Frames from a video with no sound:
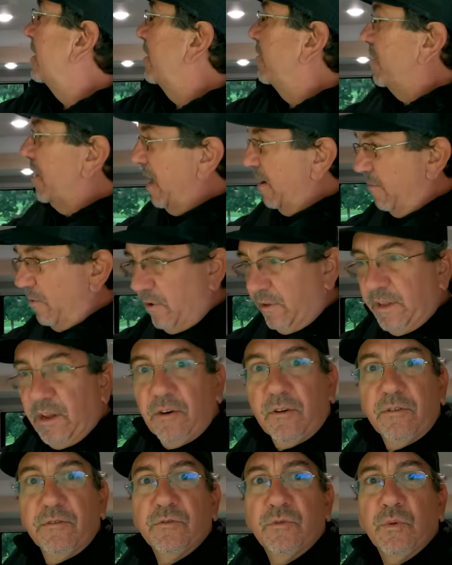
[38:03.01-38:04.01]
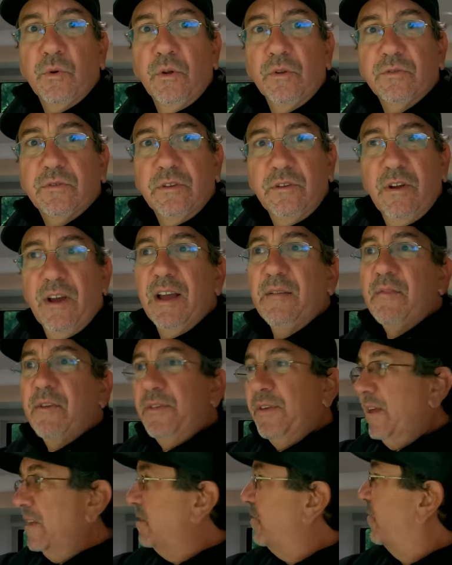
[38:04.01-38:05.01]
Here we have all our controls. You know,
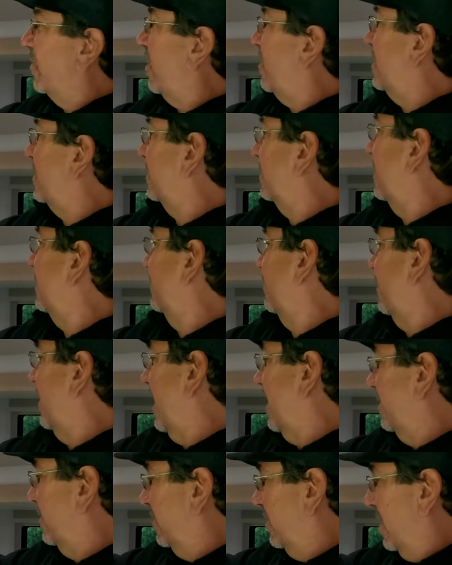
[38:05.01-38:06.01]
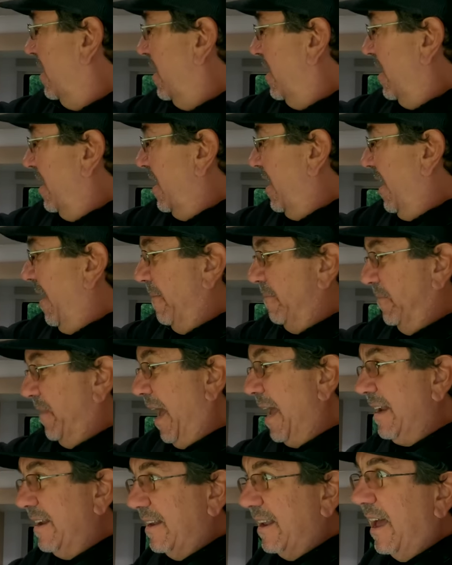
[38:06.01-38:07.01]
everything is very standardized.
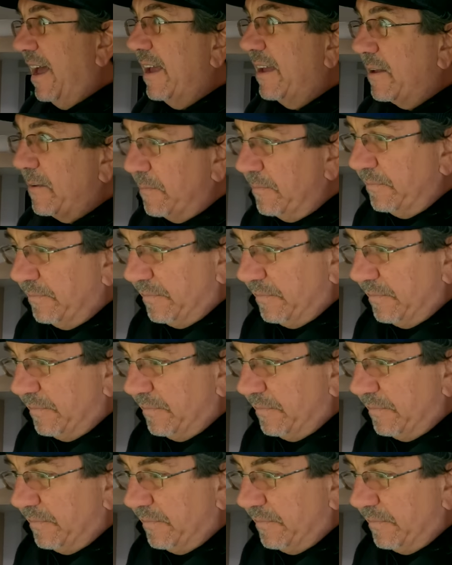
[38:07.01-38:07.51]
And I like